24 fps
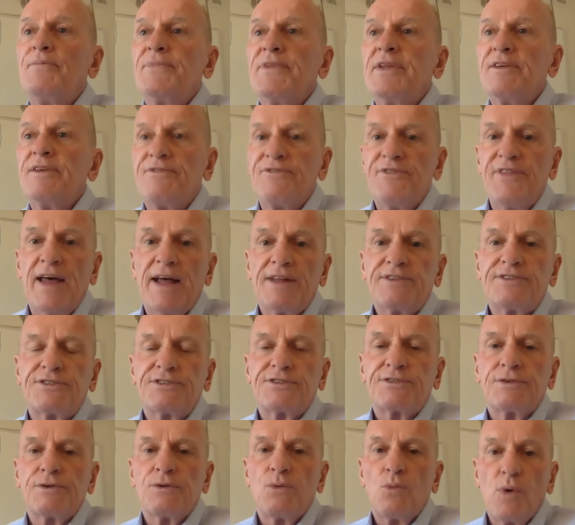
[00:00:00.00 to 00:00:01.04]
if
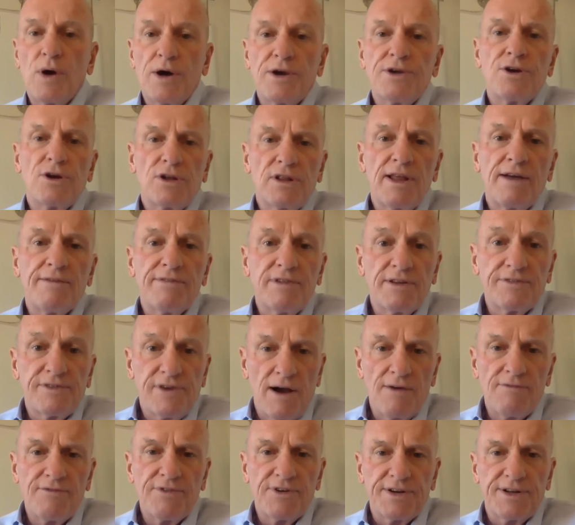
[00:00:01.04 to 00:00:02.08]
that's where your level of
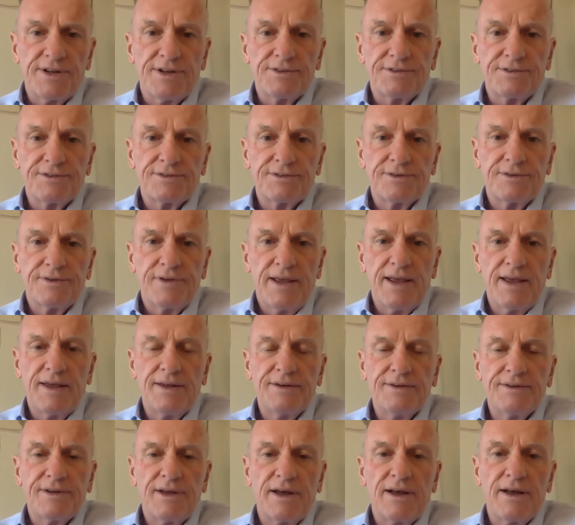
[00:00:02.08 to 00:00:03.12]
comfort is,
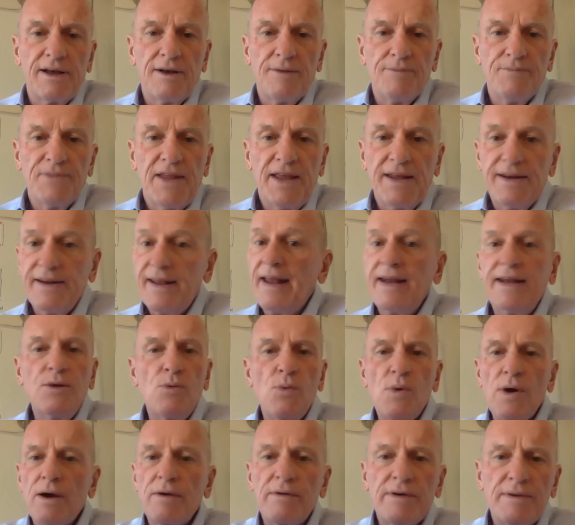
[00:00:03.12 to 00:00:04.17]
and
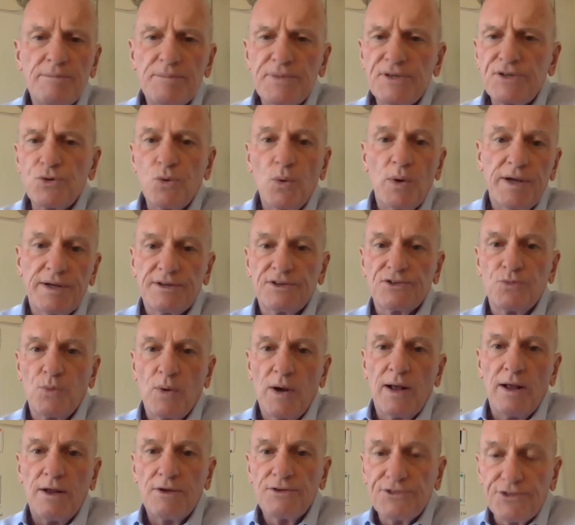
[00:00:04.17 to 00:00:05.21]
anywhere in between as
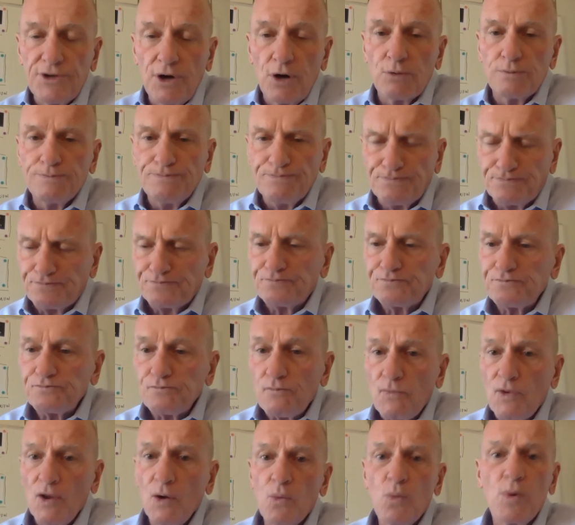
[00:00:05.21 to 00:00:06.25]
well. So
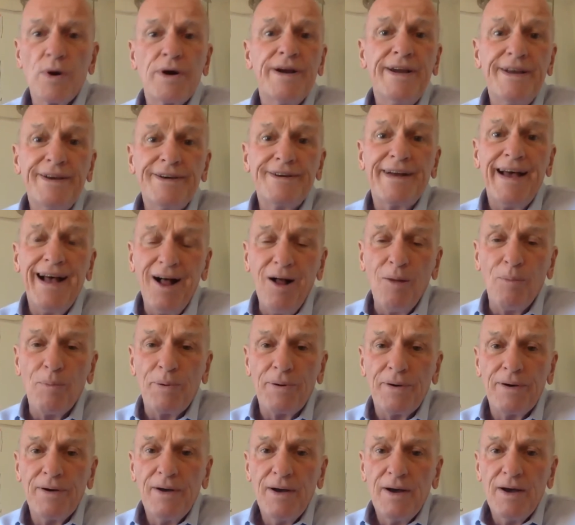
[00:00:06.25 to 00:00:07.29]
we're here to help.
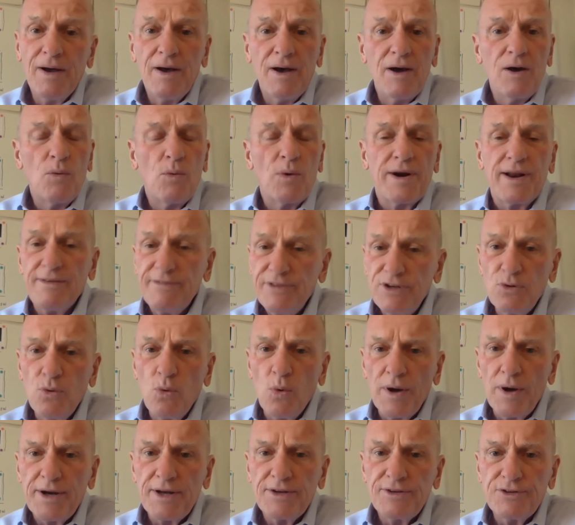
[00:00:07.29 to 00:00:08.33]
Whatever you
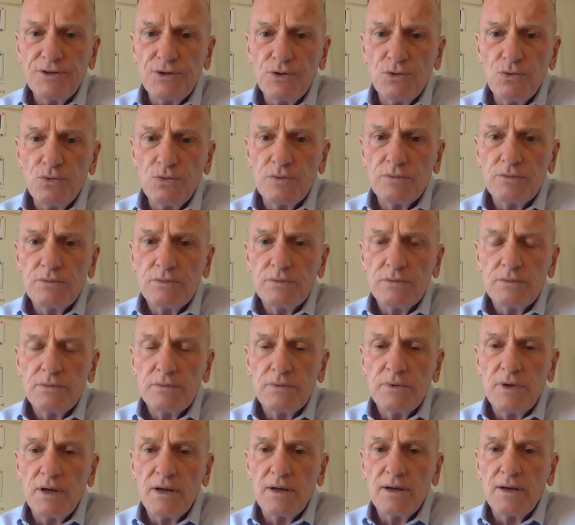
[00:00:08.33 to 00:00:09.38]
want to do,
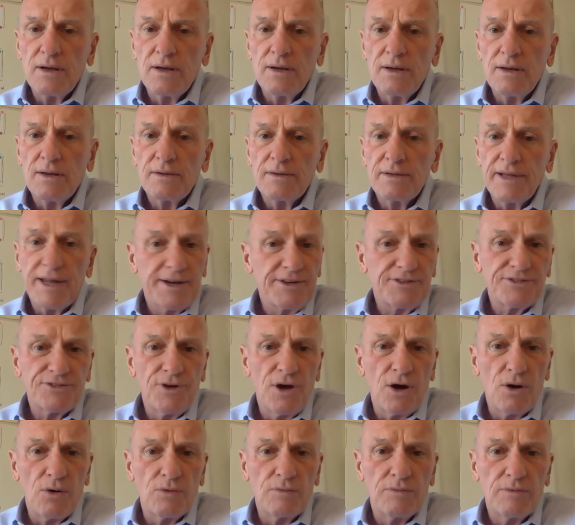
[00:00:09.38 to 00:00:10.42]
let us
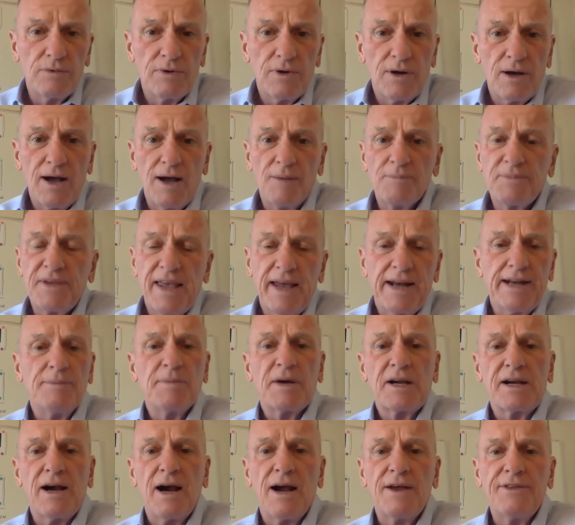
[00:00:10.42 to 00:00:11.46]
know. I'm Kenny
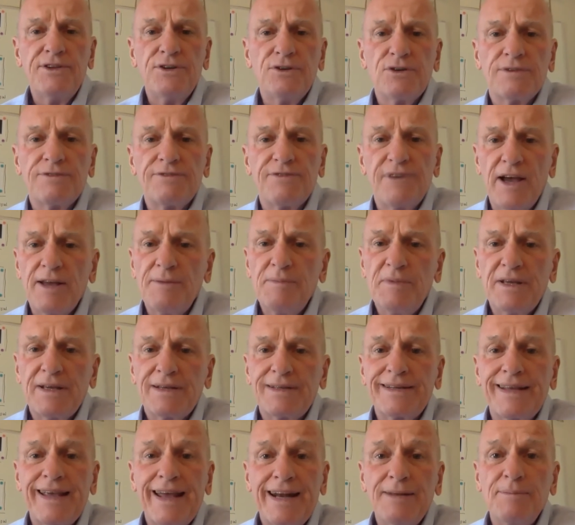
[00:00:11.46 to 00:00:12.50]
MacCarthy. You can find me
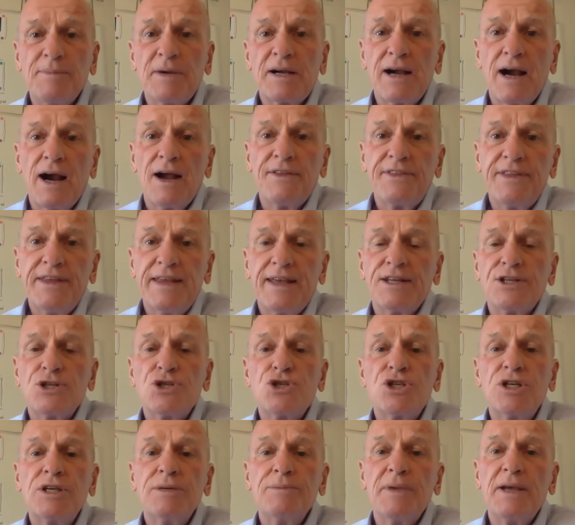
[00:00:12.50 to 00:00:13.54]
at
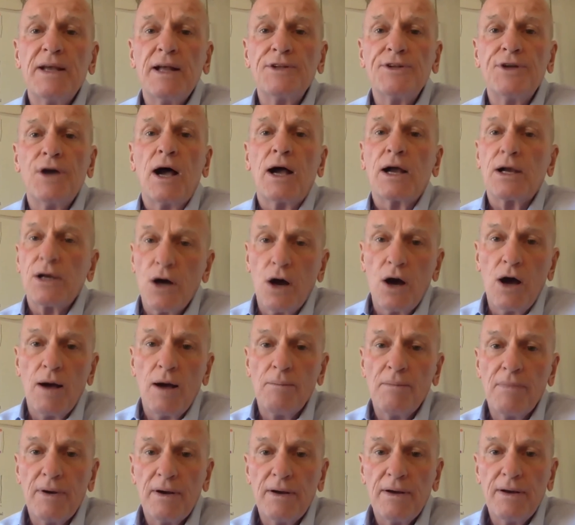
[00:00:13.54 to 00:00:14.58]

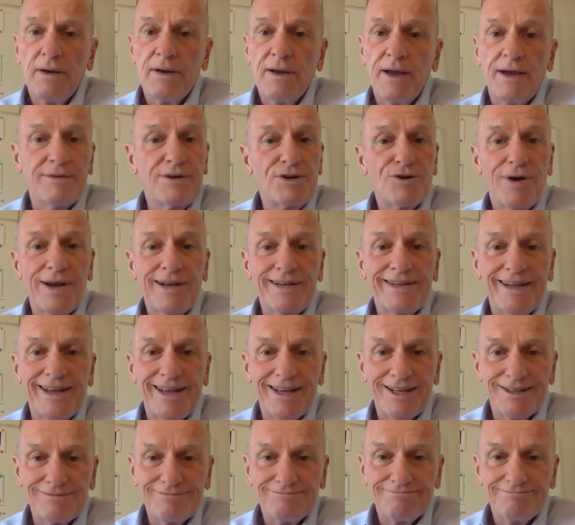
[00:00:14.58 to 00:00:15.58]
kennymccarthy@gmail.com. Have a great day.